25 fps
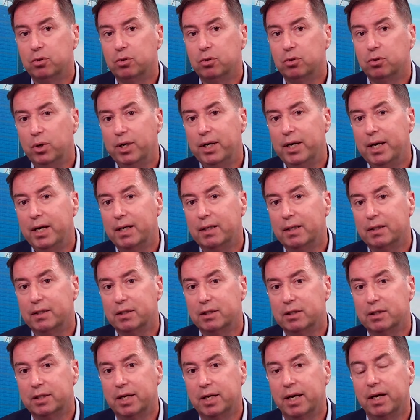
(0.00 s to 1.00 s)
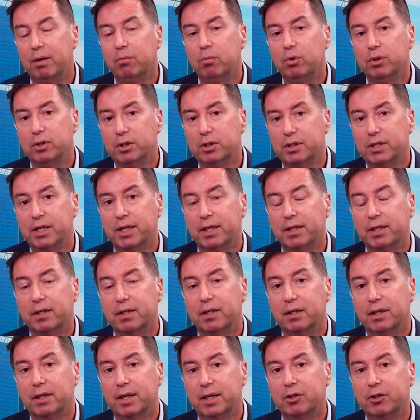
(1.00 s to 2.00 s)
we understand what the
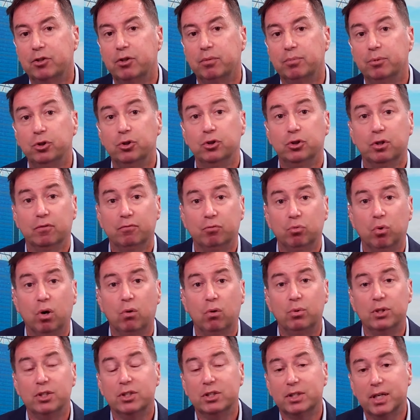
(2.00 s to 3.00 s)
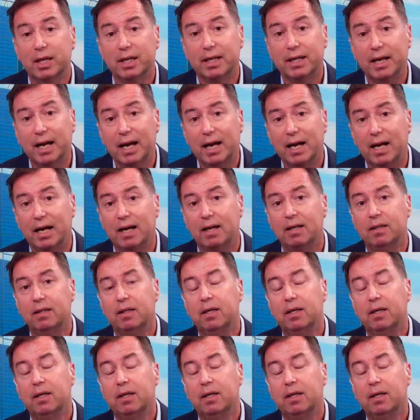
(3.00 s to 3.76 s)
technical attributes of what we're selling are.